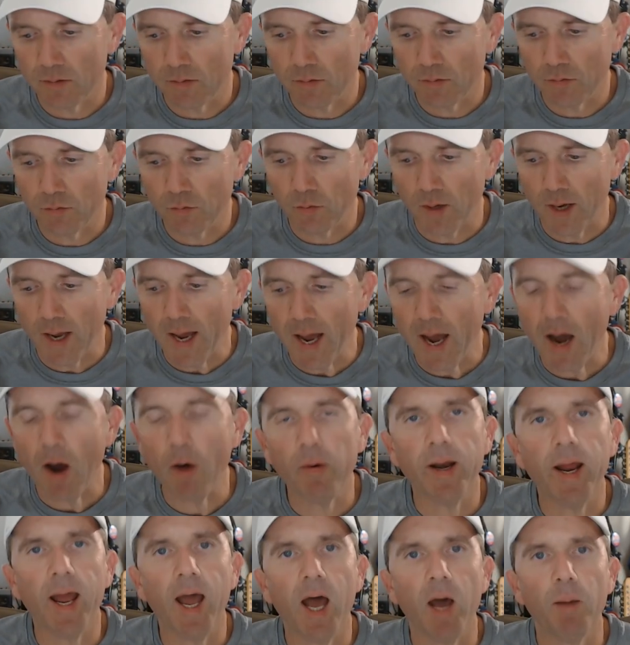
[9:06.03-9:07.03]
how
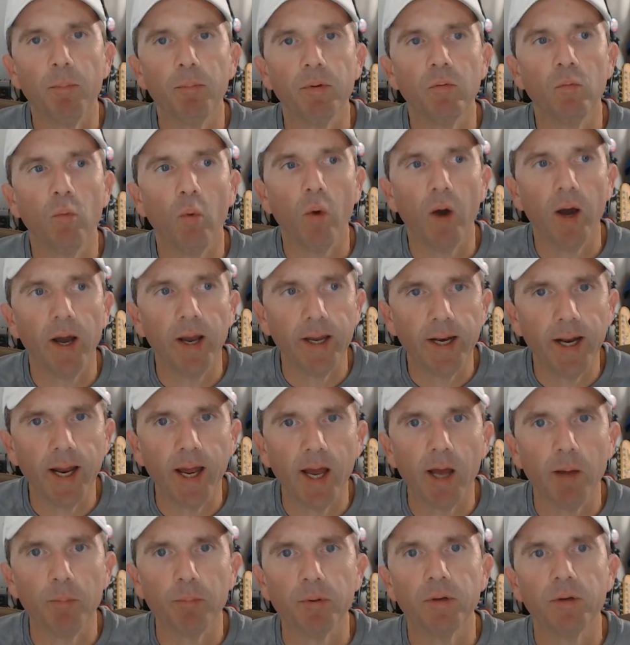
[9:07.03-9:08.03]
it happened, why it
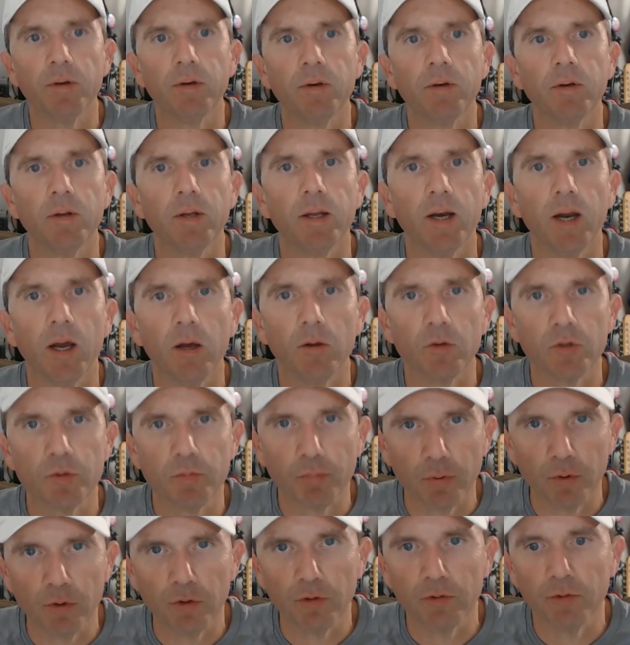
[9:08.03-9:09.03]
happened, and
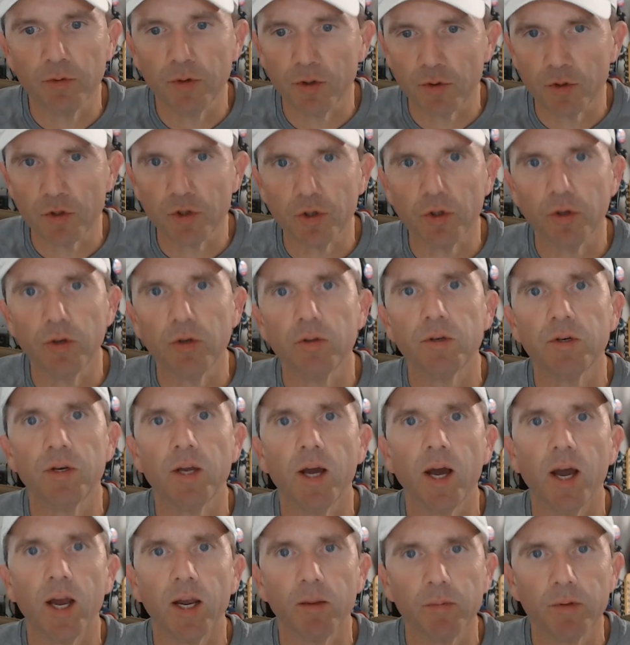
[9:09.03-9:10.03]
you'll show you the
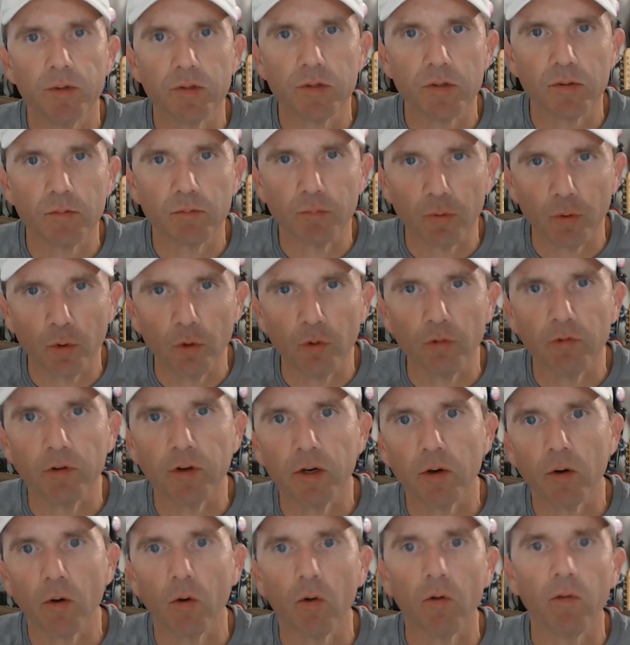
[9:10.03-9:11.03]
documents and prove it
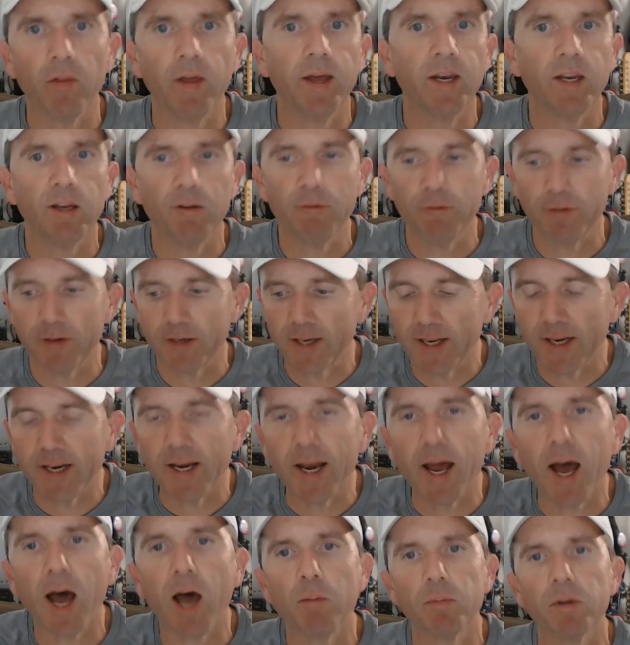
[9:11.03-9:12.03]
and all that. If it
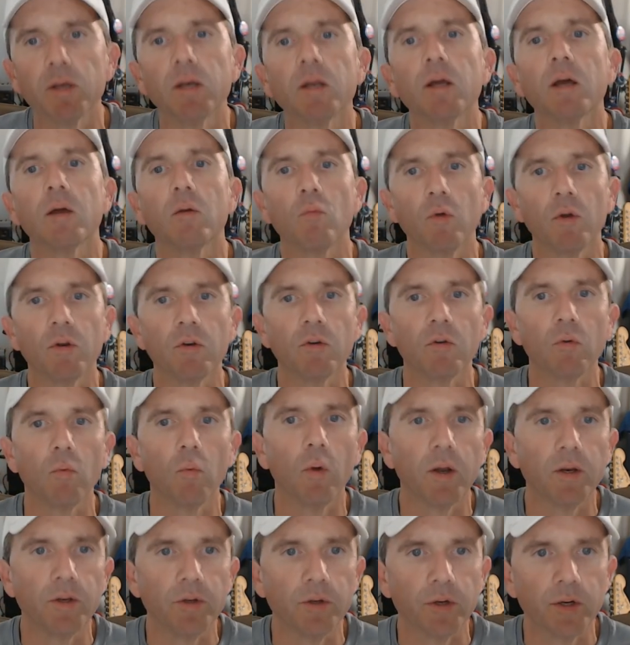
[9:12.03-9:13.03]
cannot be done
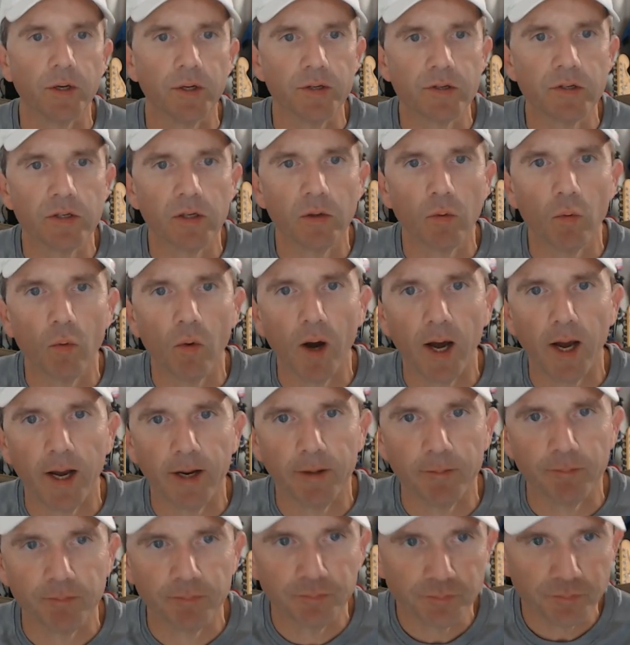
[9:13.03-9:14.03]
one-to-one, you're going to see why.
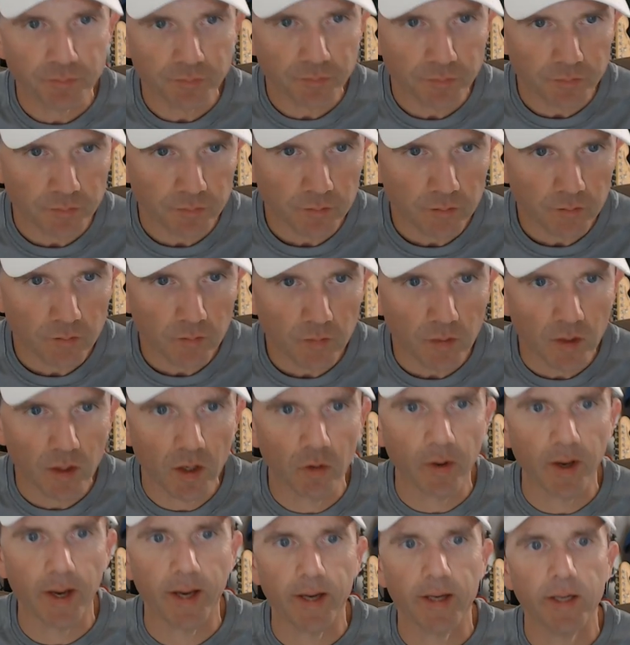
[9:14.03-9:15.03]

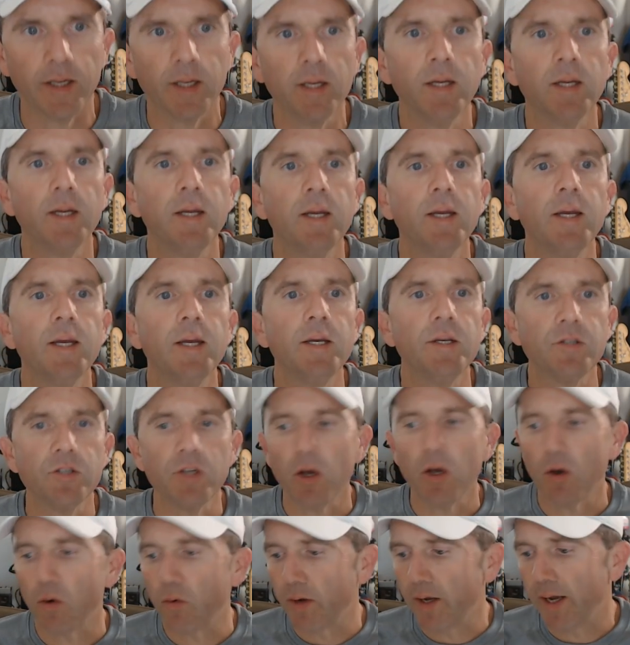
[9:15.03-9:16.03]
Okay.
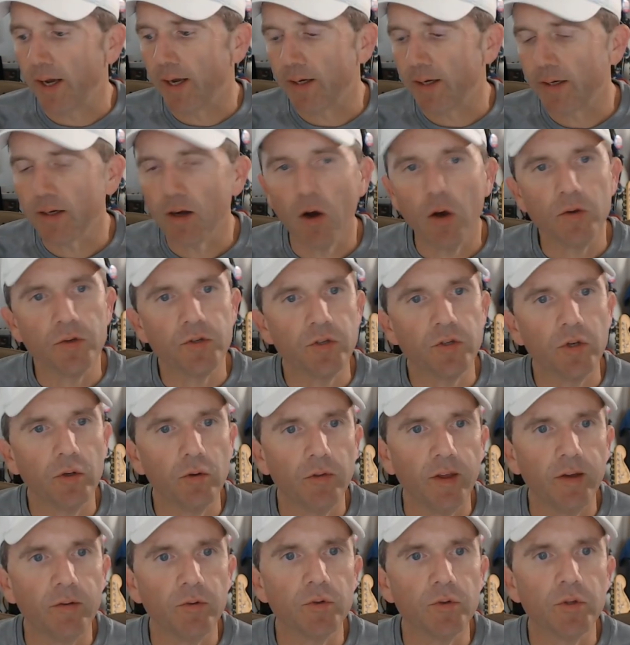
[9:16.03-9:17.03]
So, and also
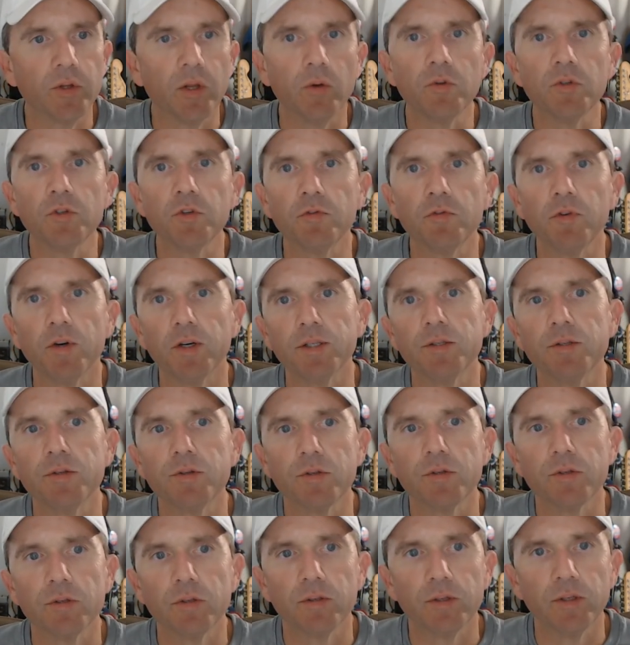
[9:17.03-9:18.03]
those
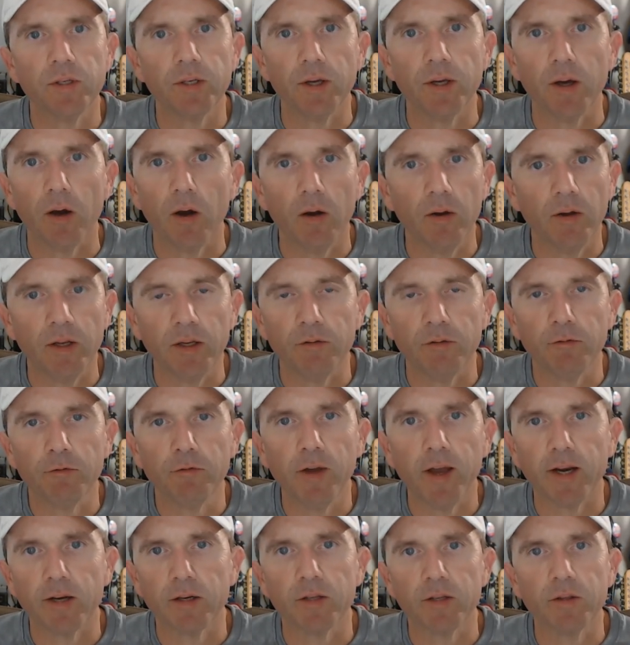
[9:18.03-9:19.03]
funds, in
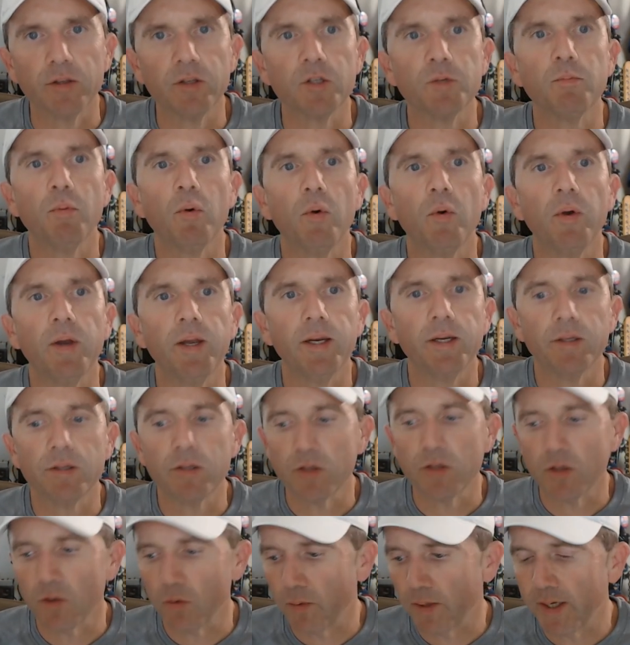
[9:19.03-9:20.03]
fact, at this point,
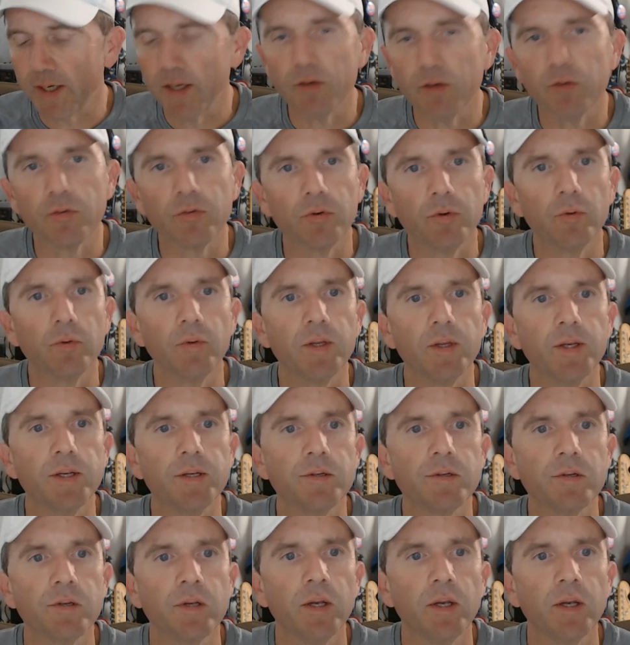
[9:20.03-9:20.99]
until we get through this